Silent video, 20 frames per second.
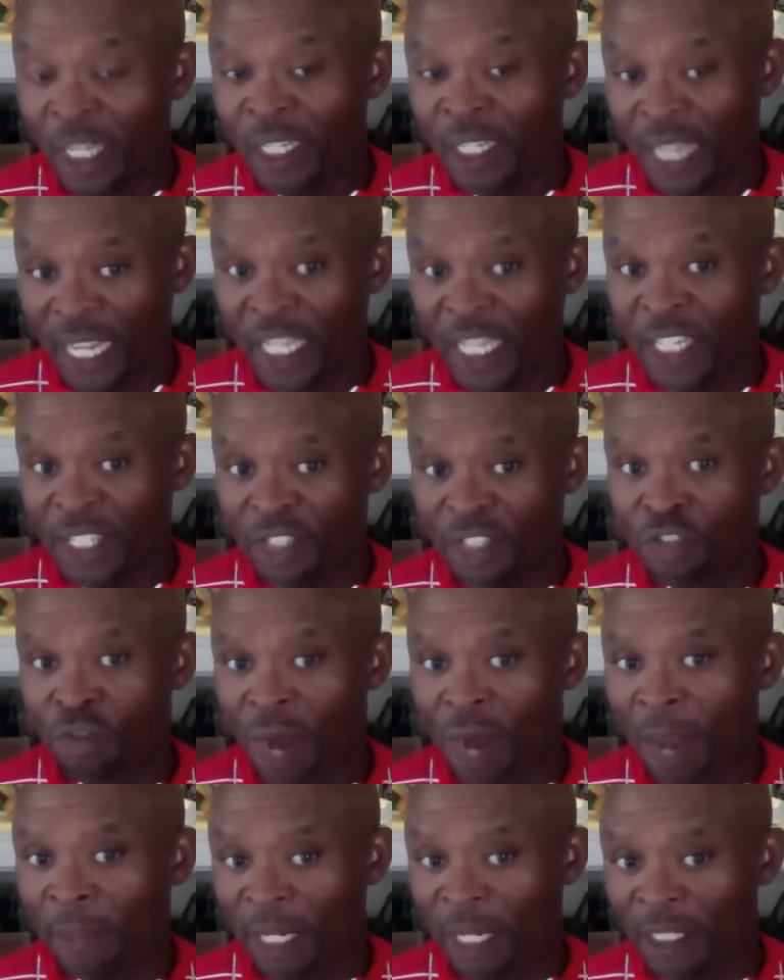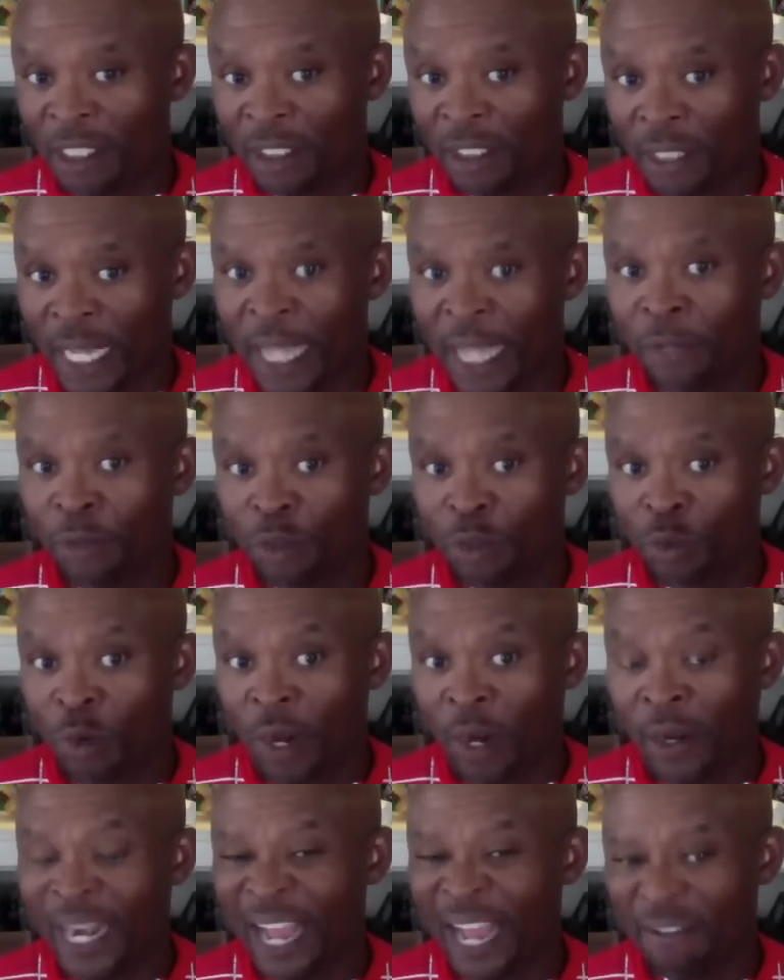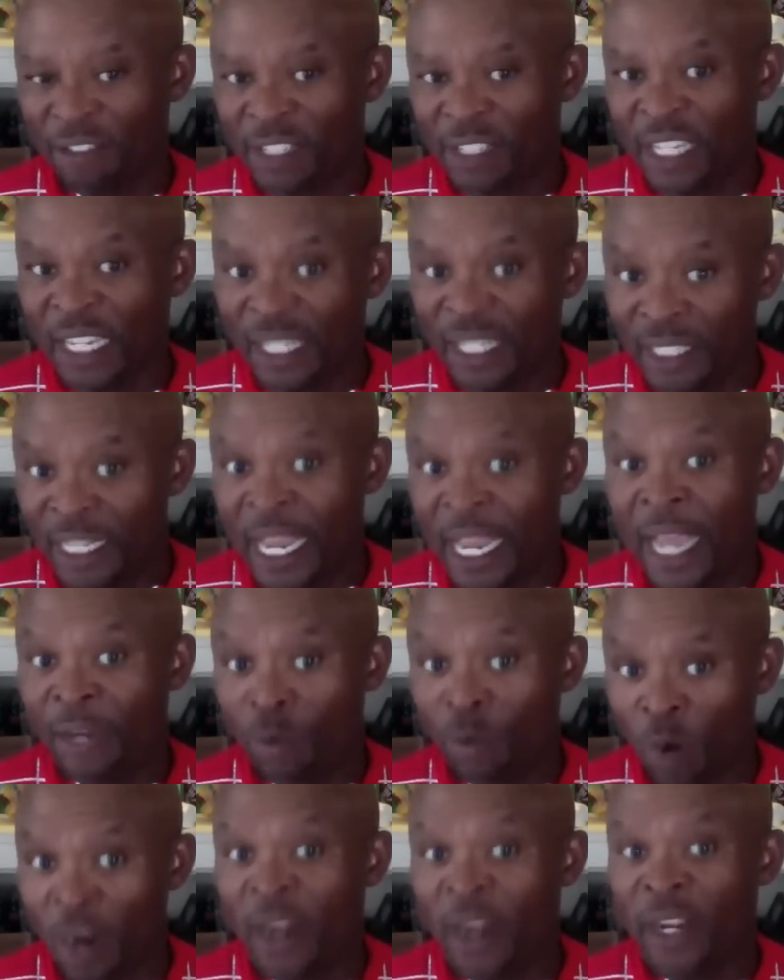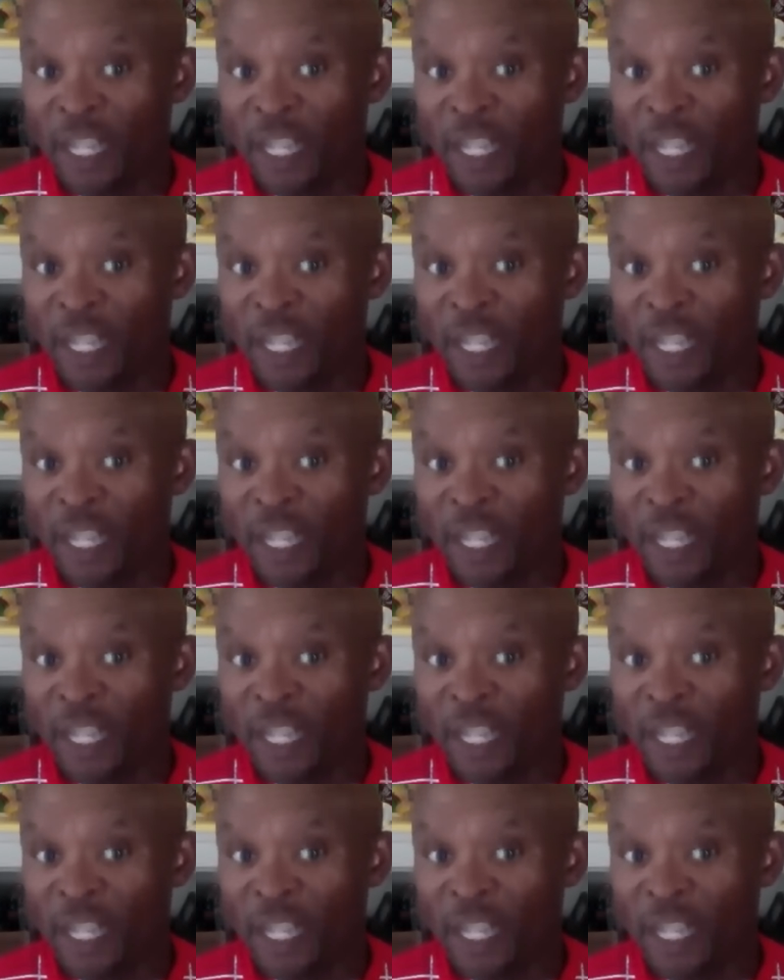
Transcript: that he described that Dan was wearing, I've seen Dan wear it